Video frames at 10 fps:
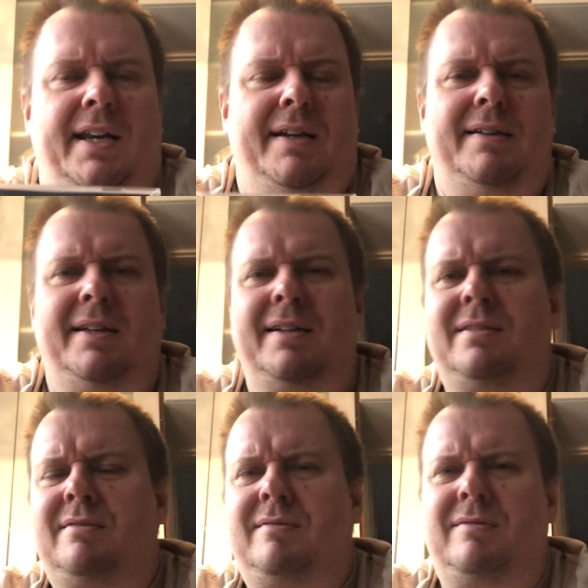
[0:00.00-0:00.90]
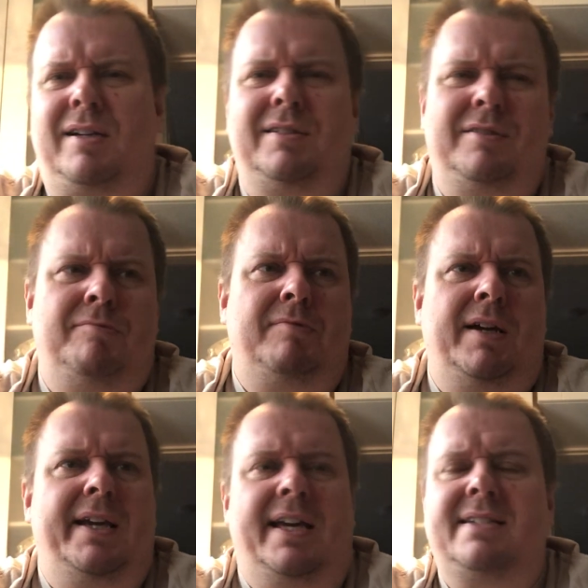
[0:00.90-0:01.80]
He tried to
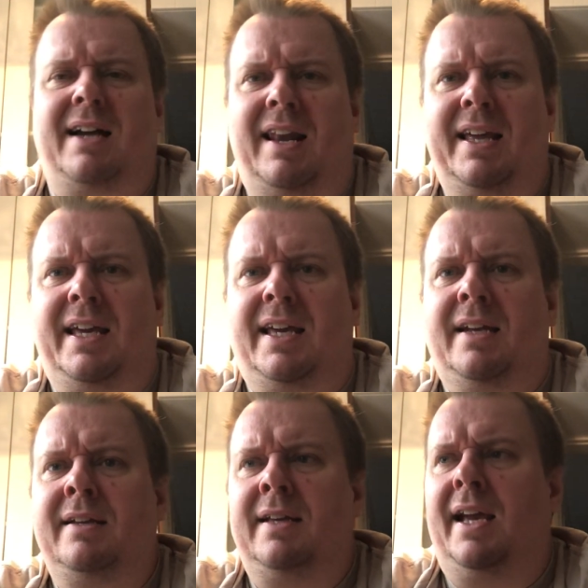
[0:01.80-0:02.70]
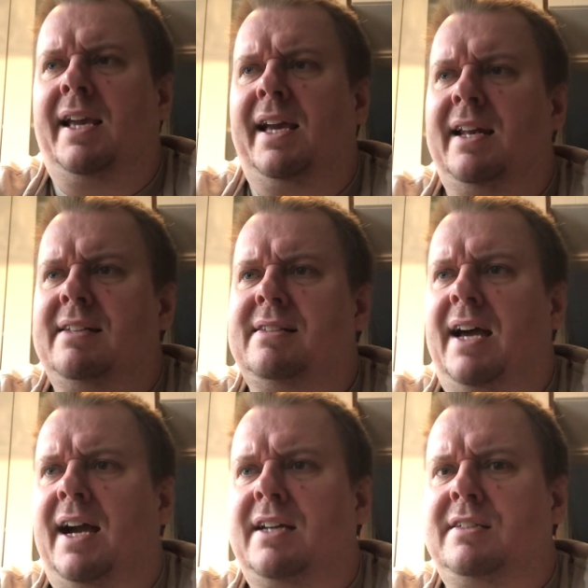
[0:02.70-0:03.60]
really get clean and get his
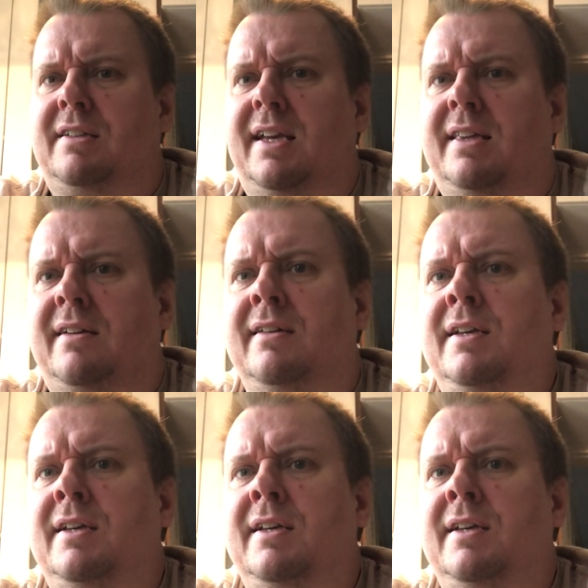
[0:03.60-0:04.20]
act together.